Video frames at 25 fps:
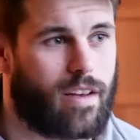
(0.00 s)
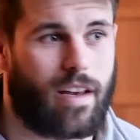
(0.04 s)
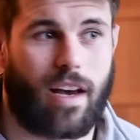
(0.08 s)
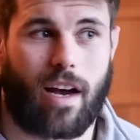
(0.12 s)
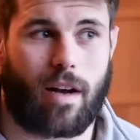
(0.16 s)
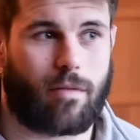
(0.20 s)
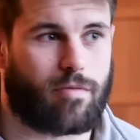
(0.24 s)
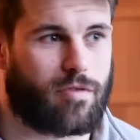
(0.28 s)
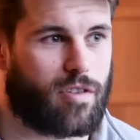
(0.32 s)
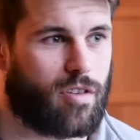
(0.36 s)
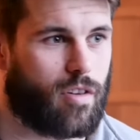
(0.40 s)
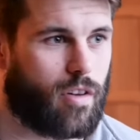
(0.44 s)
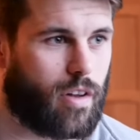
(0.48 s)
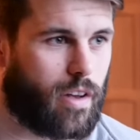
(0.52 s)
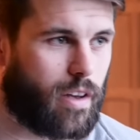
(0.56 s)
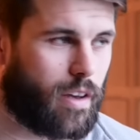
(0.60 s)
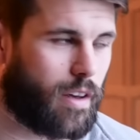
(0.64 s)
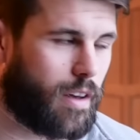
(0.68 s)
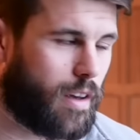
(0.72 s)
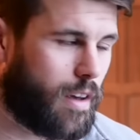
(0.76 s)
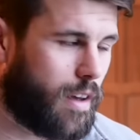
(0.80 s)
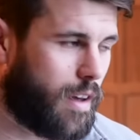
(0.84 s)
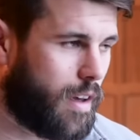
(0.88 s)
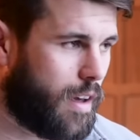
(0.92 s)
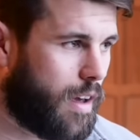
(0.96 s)
Yeah, absolutely.
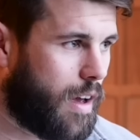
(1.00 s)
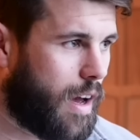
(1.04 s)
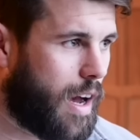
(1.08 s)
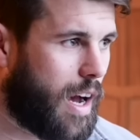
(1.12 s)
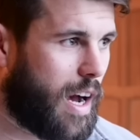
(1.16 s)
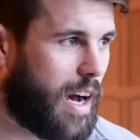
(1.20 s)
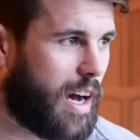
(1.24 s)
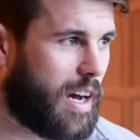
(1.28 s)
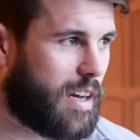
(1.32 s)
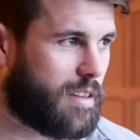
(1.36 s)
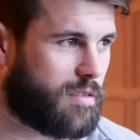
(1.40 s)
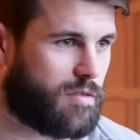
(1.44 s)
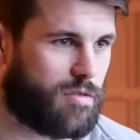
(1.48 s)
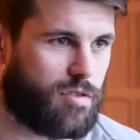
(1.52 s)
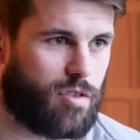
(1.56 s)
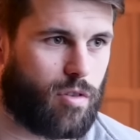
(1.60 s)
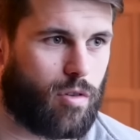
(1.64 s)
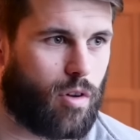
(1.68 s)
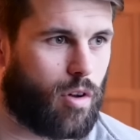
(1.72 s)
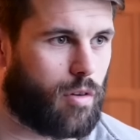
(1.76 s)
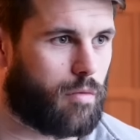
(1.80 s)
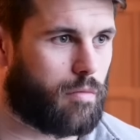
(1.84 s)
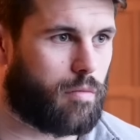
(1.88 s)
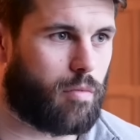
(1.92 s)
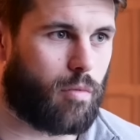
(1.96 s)

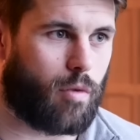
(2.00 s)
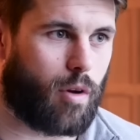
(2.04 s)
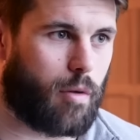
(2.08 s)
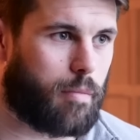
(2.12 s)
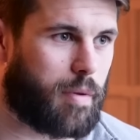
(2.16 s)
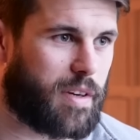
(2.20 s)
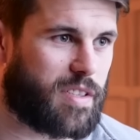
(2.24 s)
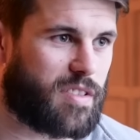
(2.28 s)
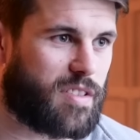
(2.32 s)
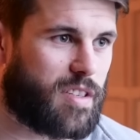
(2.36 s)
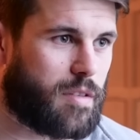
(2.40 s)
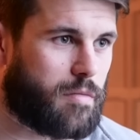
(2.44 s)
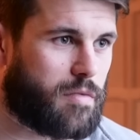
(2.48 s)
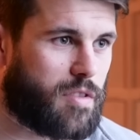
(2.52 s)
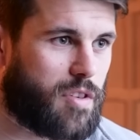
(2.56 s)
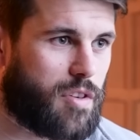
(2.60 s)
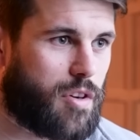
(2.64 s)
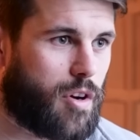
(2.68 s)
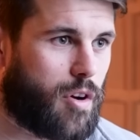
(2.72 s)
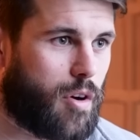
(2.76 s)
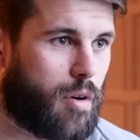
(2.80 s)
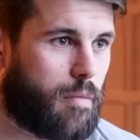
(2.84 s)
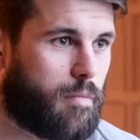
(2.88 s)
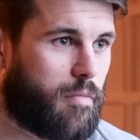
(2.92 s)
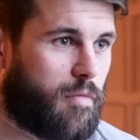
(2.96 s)
Toulon, one of the best teams in
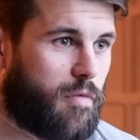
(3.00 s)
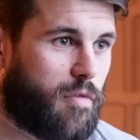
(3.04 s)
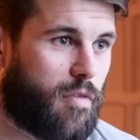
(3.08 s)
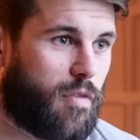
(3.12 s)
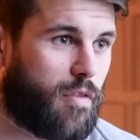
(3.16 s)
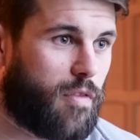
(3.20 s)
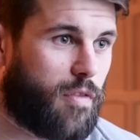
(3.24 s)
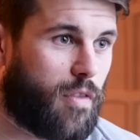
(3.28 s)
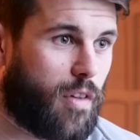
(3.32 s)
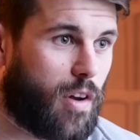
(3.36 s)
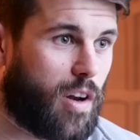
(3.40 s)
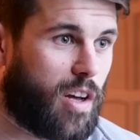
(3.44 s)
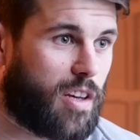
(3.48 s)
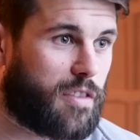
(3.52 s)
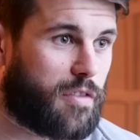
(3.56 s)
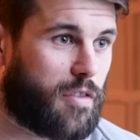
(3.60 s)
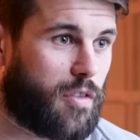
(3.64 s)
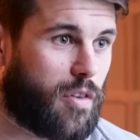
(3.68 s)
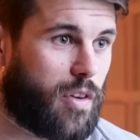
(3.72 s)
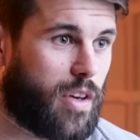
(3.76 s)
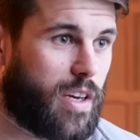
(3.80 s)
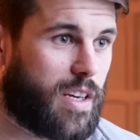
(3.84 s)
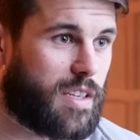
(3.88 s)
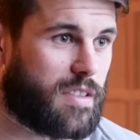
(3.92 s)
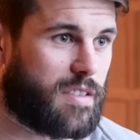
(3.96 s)
Europe for the last
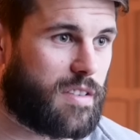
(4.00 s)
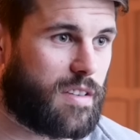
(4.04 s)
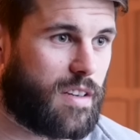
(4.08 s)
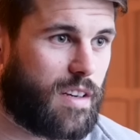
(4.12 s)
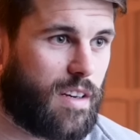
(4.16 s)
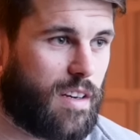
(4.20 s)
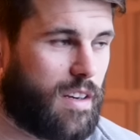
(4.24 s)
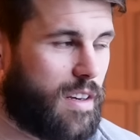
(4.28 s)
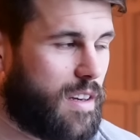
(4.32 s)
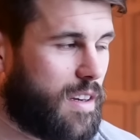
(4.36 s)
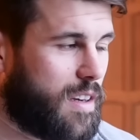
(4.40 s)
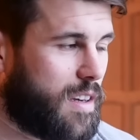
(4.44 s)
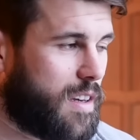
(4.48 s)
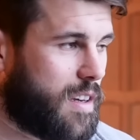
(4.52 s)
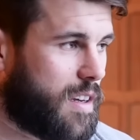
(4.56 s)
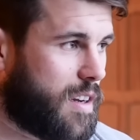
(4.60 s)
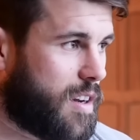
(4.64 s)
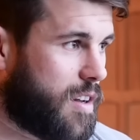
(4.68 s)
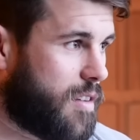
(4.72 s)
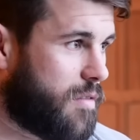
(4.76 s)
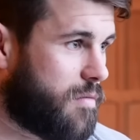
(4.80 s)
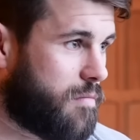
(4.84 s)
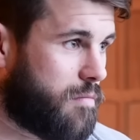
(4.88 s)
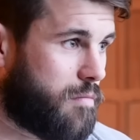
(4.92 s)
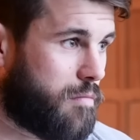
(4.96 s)
few years. You
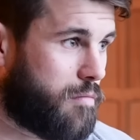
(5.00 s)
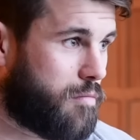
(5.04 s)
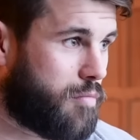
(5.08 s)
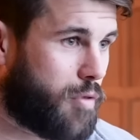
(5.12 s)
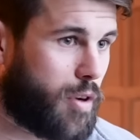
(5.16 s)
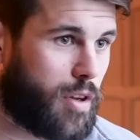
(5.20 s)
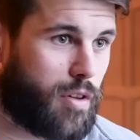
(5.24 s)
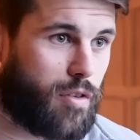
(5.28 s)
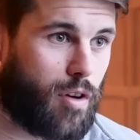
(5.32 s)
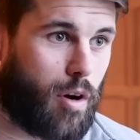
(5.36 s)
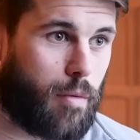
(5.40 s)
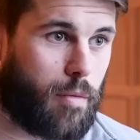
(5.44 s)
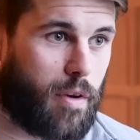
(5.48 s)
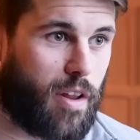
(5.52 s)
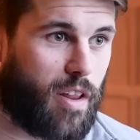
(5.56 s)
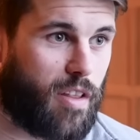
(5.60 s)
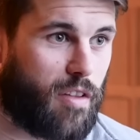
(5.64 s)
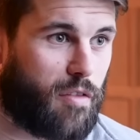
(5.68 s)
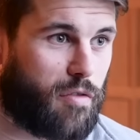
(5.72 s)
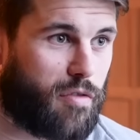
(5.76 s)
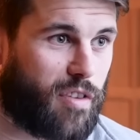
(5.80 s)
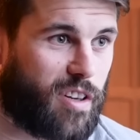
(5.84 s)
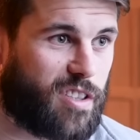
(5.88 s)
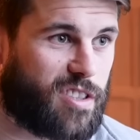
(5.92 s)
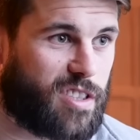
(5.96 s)
know, pretty dominant in
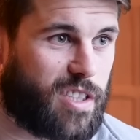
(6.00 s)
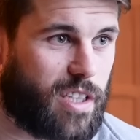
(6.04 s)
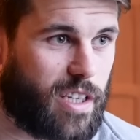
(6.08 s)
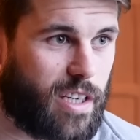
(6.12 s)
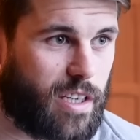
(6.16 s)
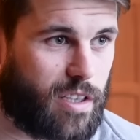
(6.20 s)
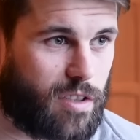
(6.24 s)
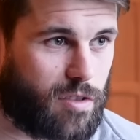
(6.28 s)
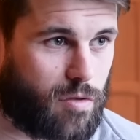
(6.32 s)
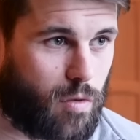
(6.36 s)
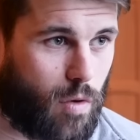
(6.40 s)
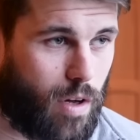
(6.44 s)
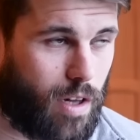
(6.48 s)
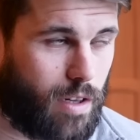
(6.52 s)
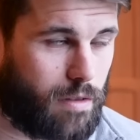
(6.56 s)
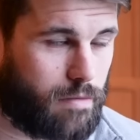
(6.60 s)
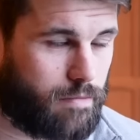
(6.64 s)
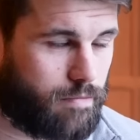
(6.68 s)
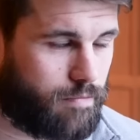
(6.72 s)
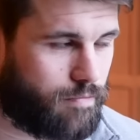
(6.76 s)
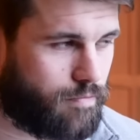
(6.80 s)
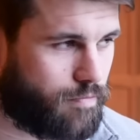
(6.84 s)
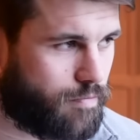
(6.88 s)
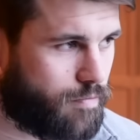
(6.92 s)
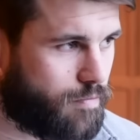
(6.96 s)
the French league as
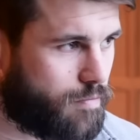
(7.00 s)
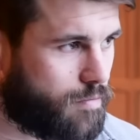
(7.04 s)
well.